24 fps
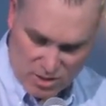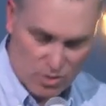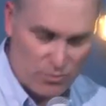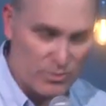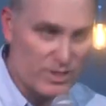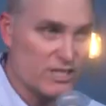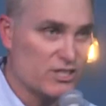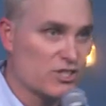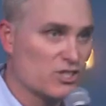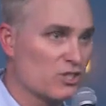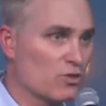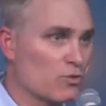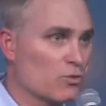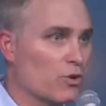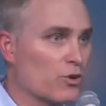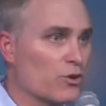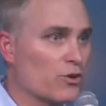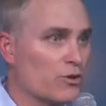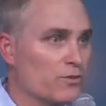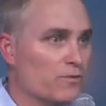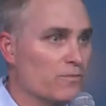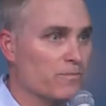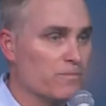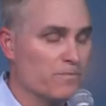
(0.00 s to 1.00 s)
to reach the
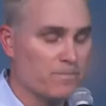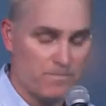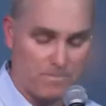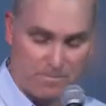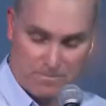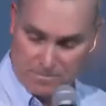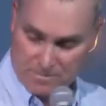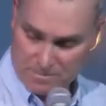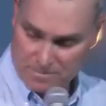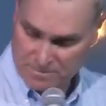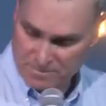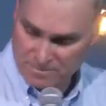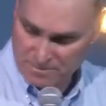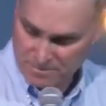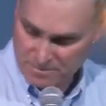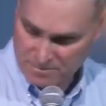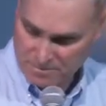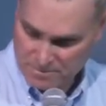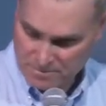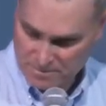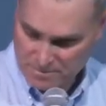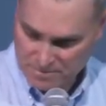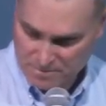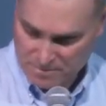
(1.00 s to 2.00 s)
world.
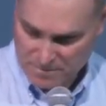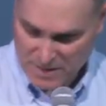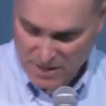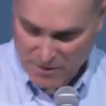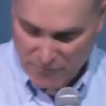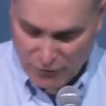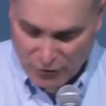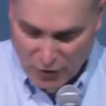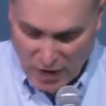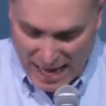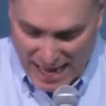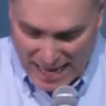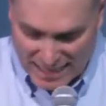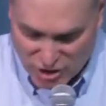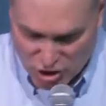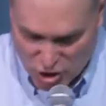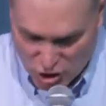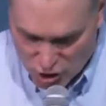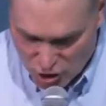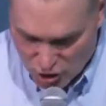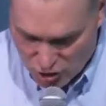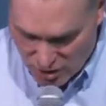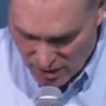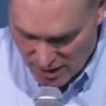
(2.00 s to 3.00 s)

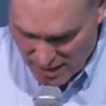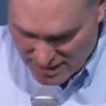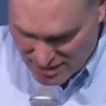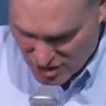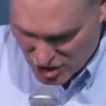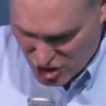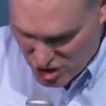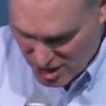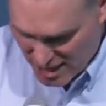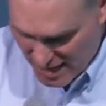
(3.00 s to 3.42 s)
Fragile